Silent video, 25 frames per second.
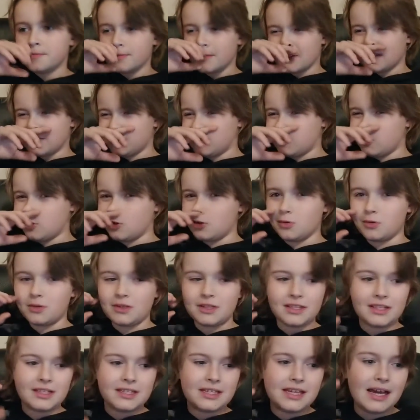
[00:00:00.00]
So,
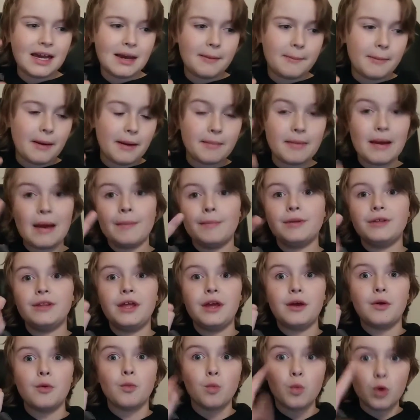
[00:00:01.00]
yeah, but I'm happy
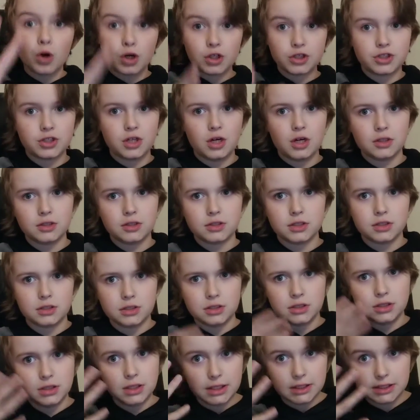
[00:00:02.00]
there were songs
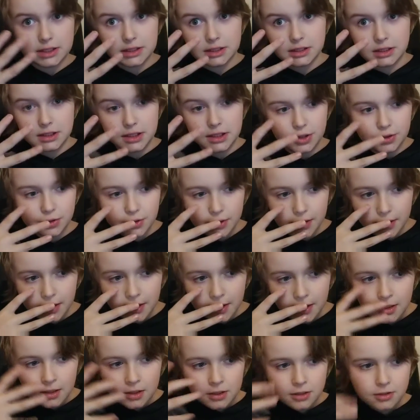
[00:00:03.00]
on, like, Season 3.
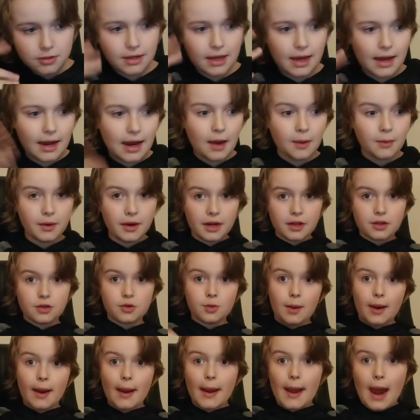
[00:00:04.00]
So, yeah, I'll get into
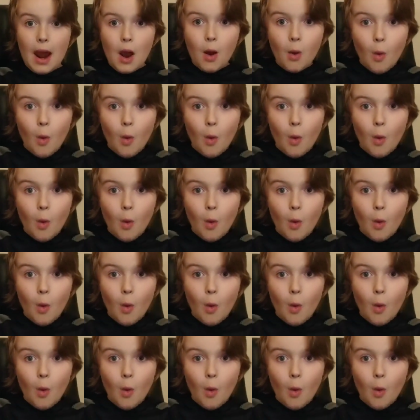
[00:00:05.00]
it now.